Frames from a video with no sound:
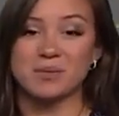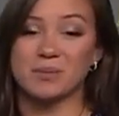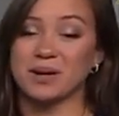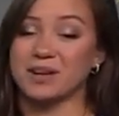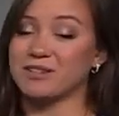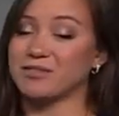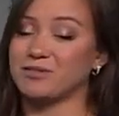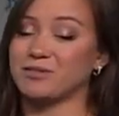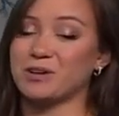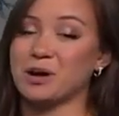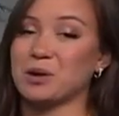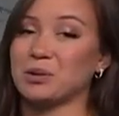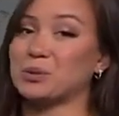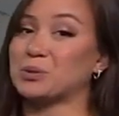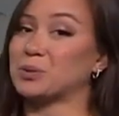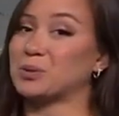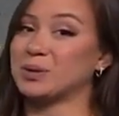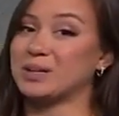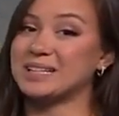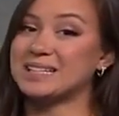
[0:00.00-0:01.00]
but it felt
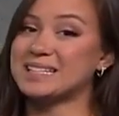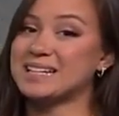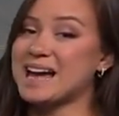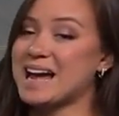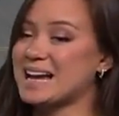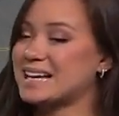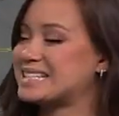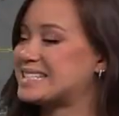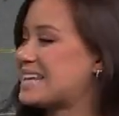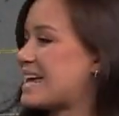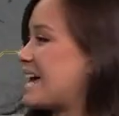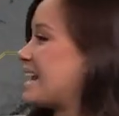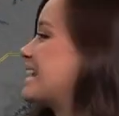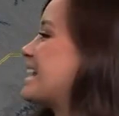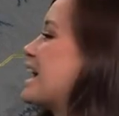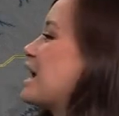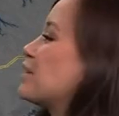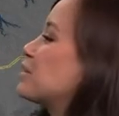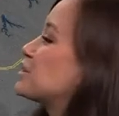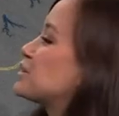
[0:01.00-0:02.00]
really nice
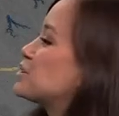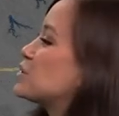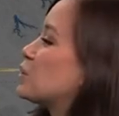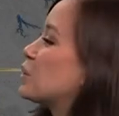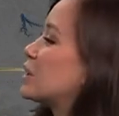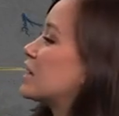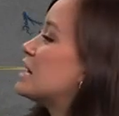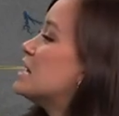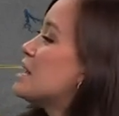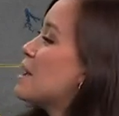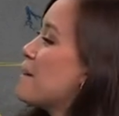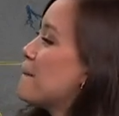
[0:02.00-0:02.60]
heading out the door.